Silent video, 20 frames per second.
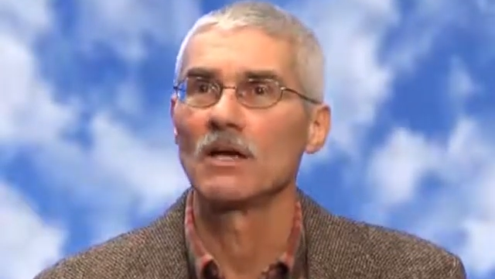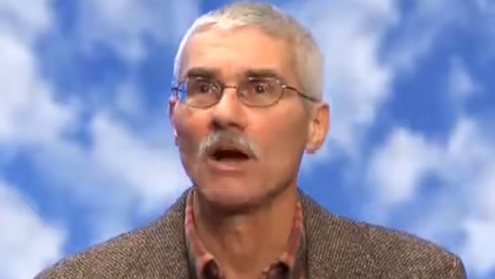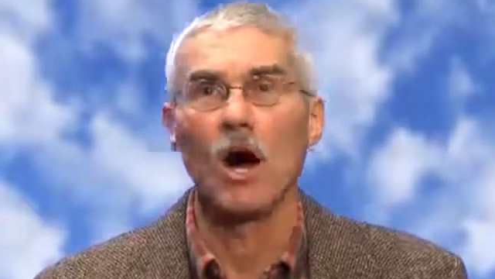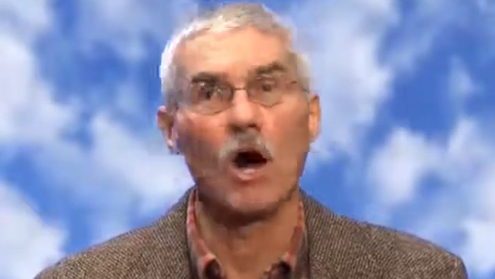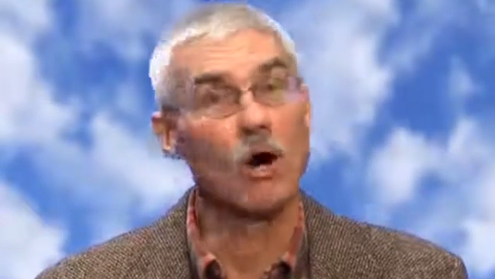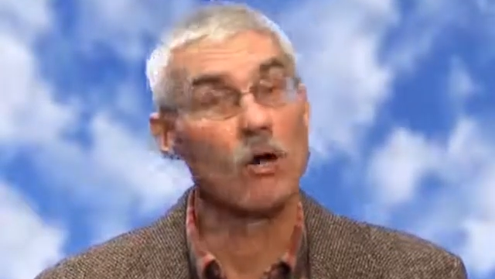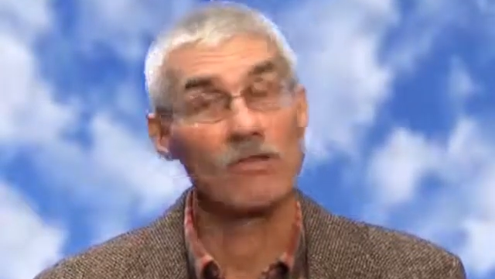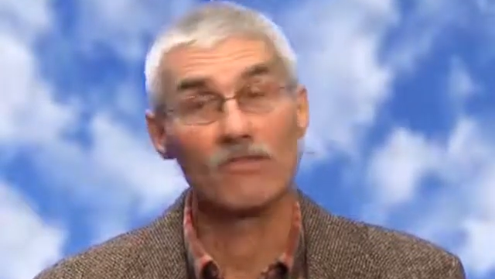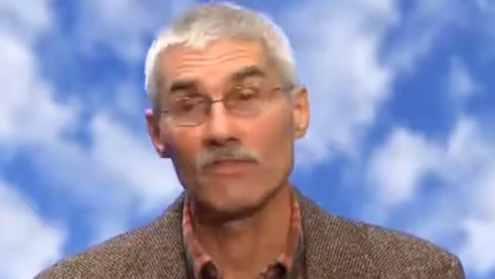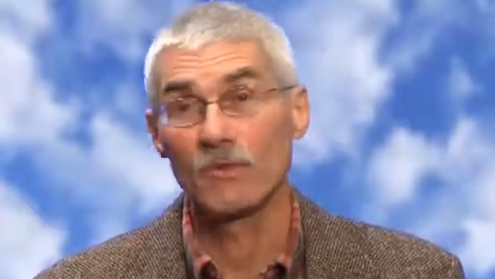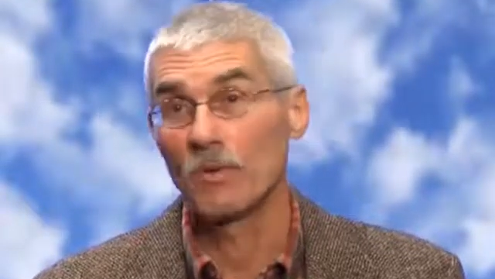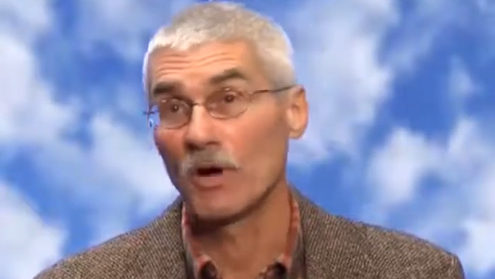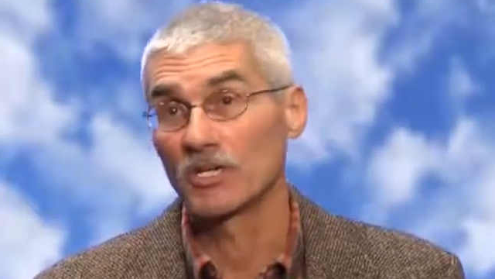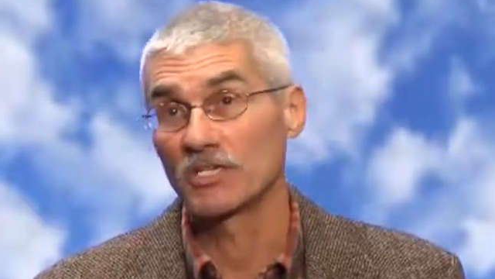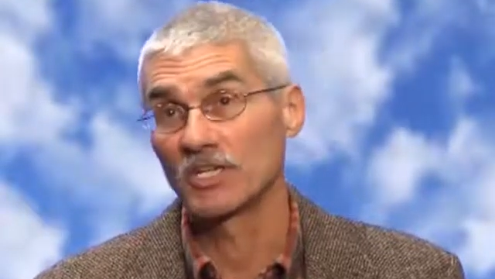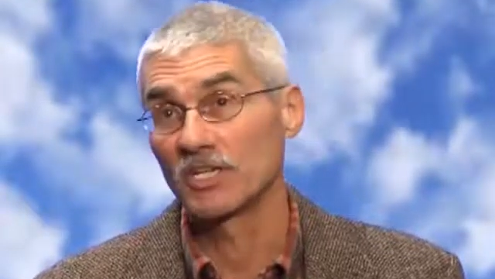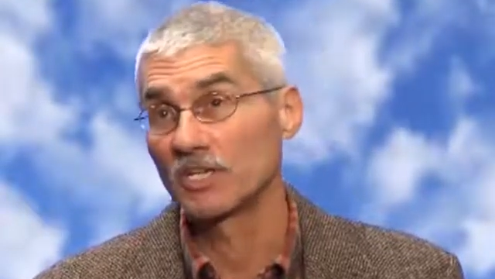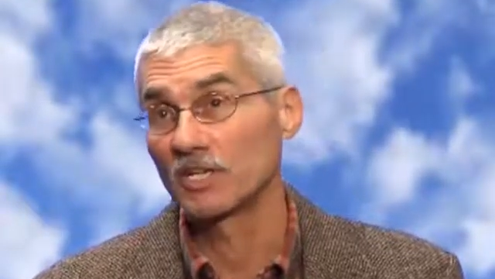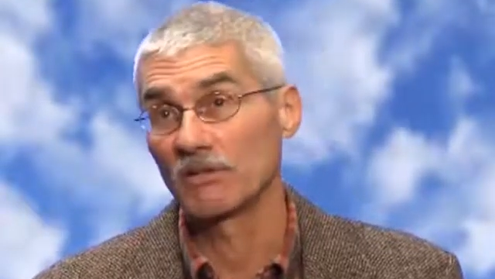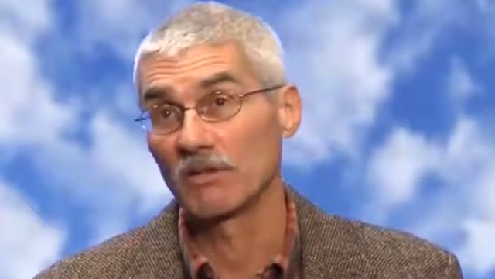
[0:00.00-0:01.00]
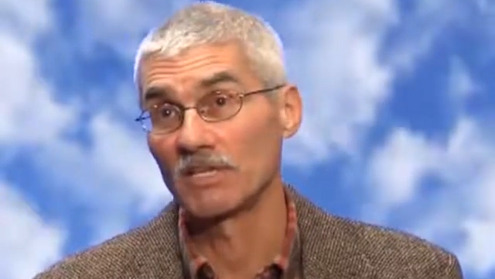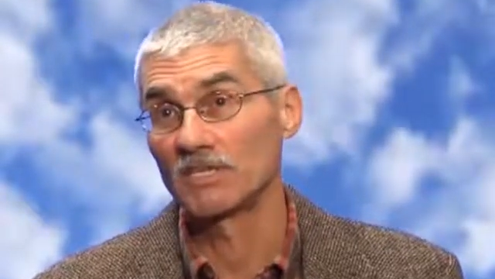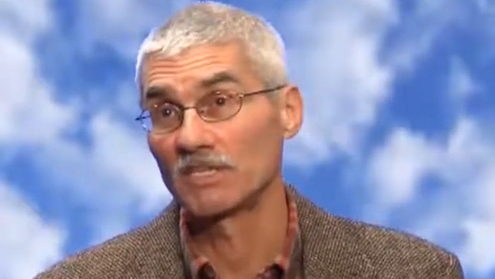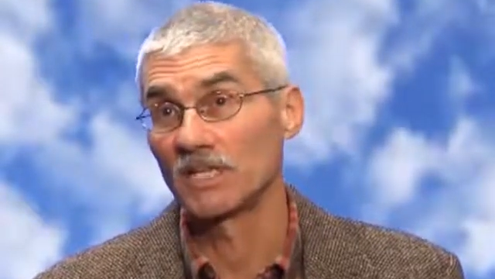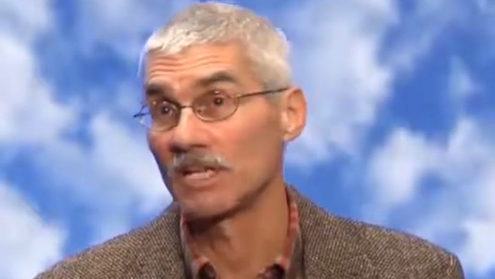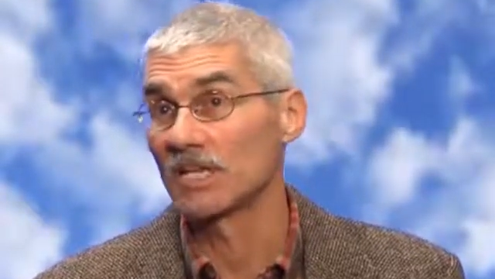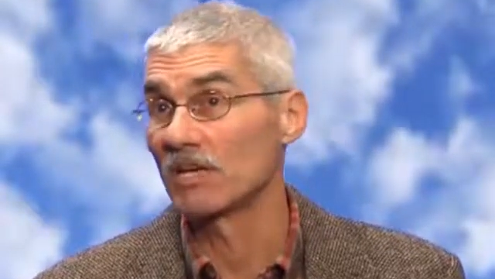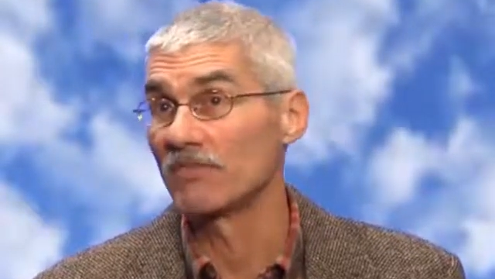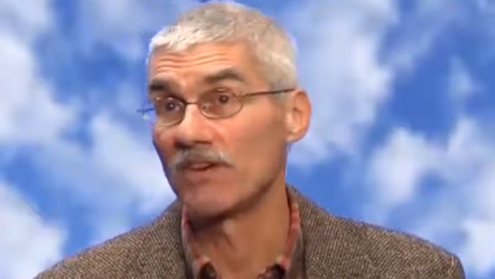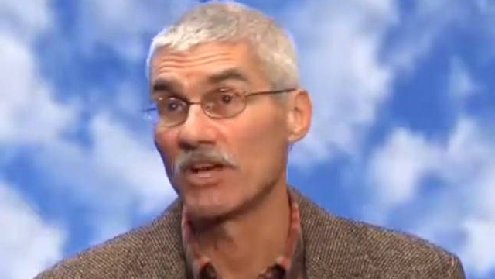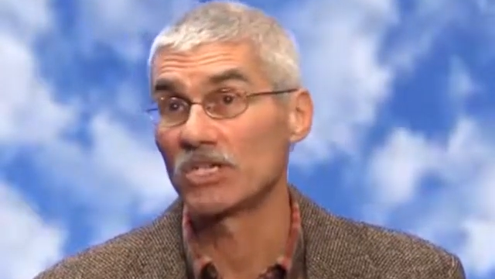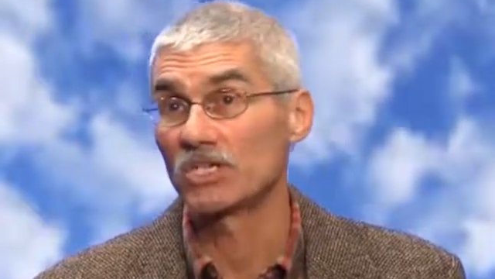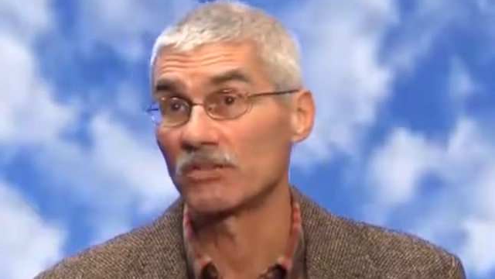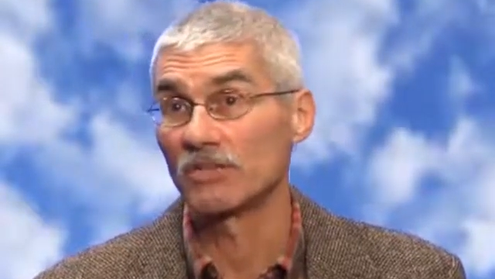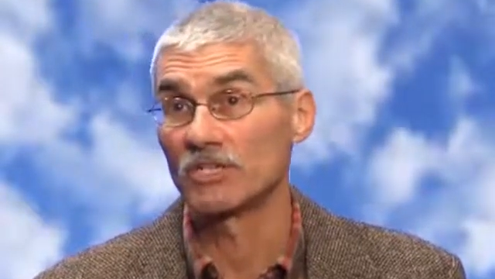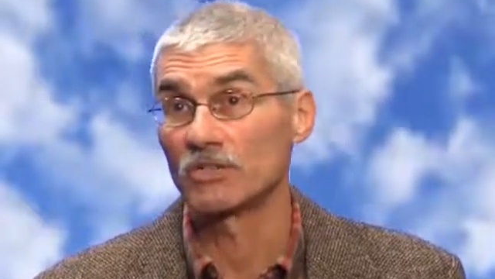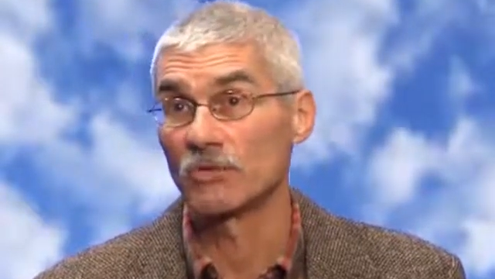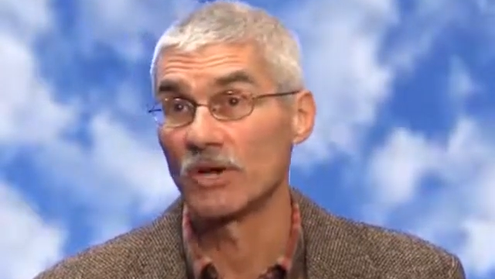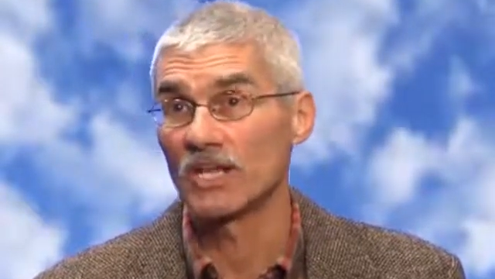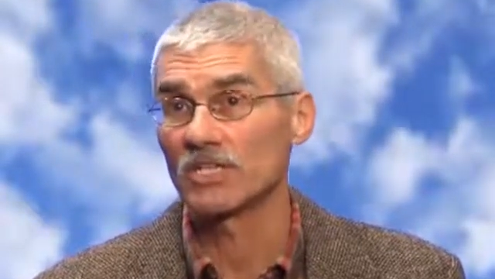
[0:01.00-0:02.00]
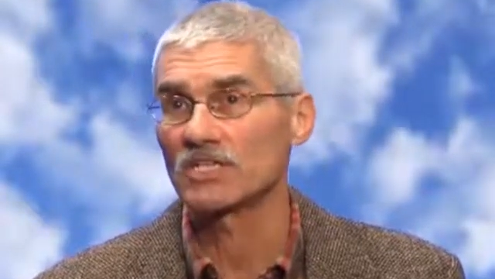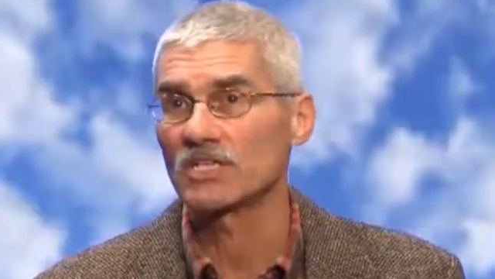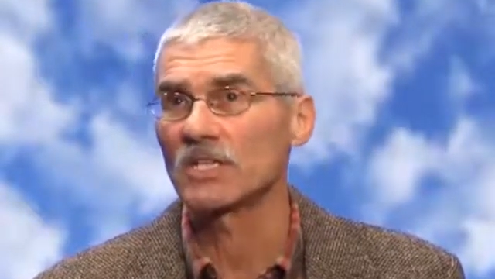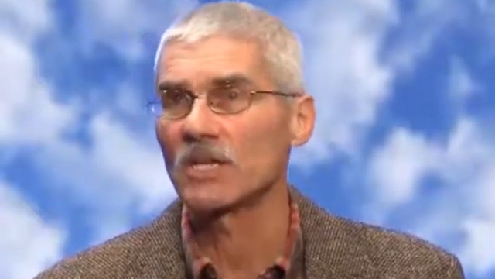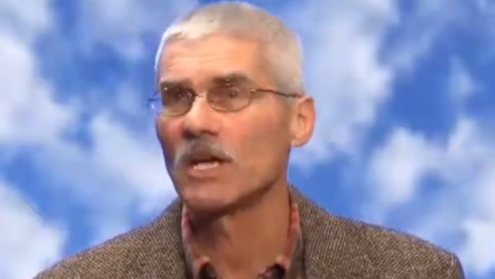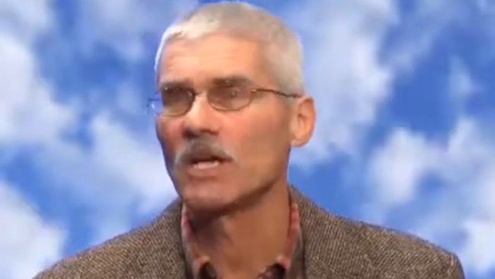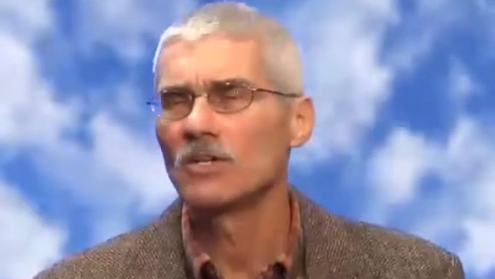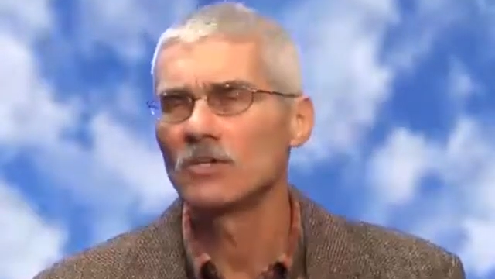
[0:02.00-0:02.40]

all of them articulate and conventionally dressed,